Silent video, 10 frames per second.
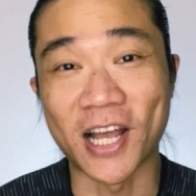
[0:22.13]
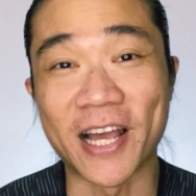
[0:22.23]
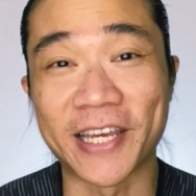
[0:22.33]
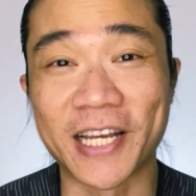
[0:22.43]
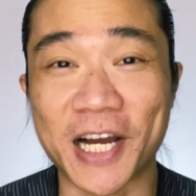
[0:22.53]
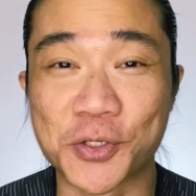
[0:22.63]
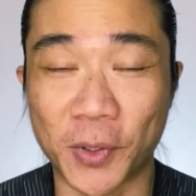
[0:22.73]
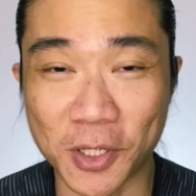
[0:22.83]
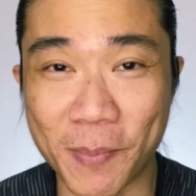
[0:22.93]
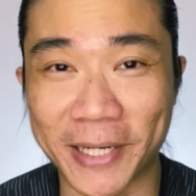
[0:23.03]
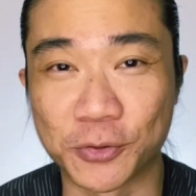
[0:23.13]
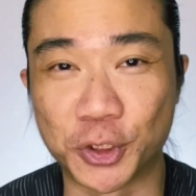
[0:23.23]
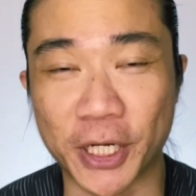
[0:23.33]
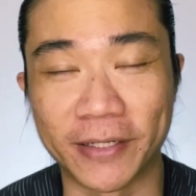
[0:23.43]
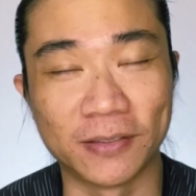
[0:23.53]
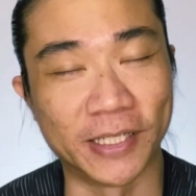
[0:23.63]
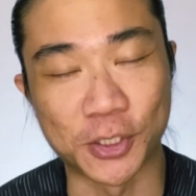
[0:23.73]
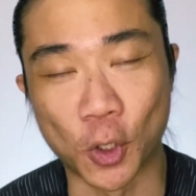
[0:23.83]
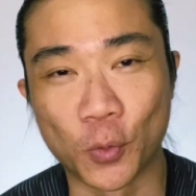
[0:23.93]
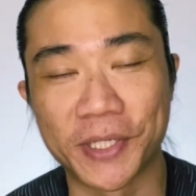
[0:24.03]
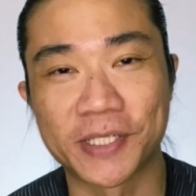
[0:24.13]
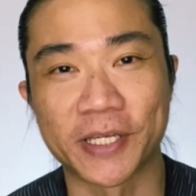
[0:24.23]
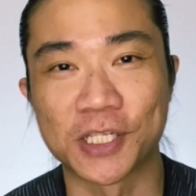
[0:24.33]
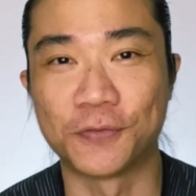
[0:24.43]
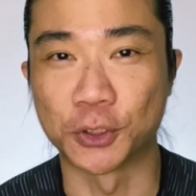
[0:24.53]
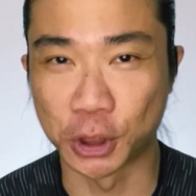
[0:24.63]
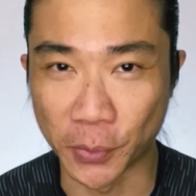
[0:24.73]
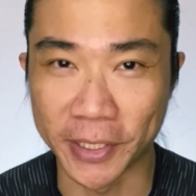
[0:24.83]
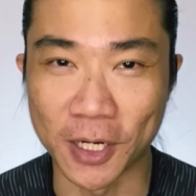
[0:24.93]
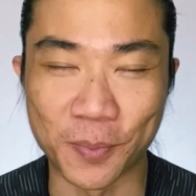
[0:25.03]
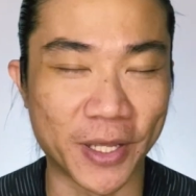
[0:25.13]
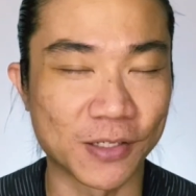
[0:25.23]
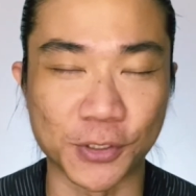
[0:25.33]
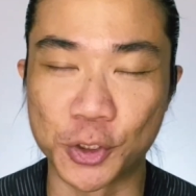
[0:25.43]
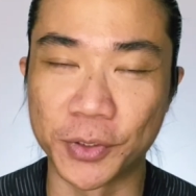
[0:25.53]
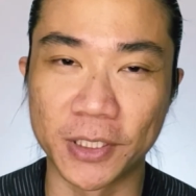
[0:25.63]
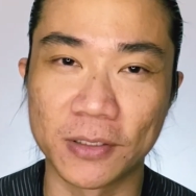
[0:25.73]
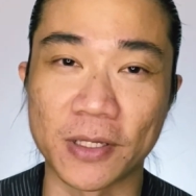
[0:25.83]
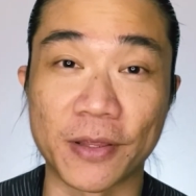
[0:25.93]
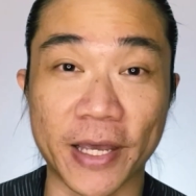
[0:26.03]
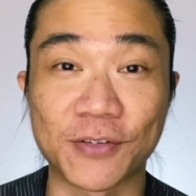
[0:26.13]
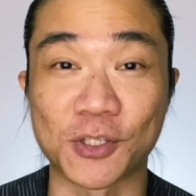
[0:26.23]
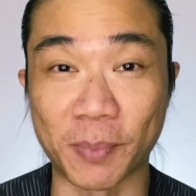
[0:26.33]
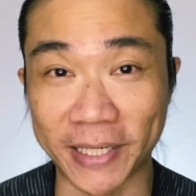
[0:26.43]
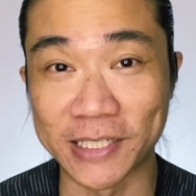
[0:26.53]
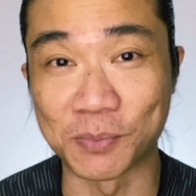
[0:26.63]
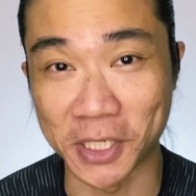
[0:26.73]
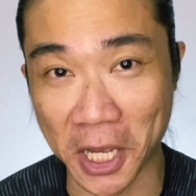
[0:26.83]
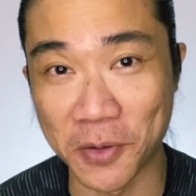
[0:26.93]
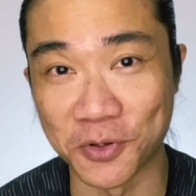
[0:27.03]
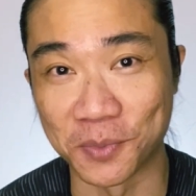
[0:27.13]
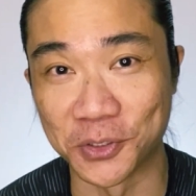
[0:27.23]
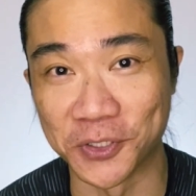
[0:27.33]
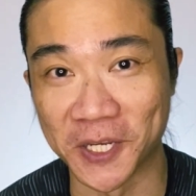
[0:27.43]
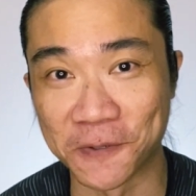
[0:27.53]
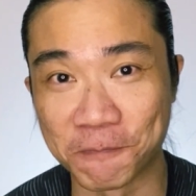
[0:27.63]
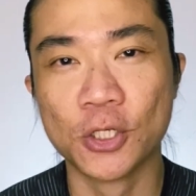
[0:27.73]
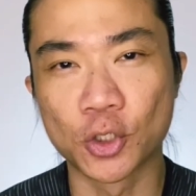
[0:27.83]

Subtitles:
hi again guys, welcome back to the channel, and as always, thanks for showing up, thanks for tuning in, and thanks for spending some time with me today.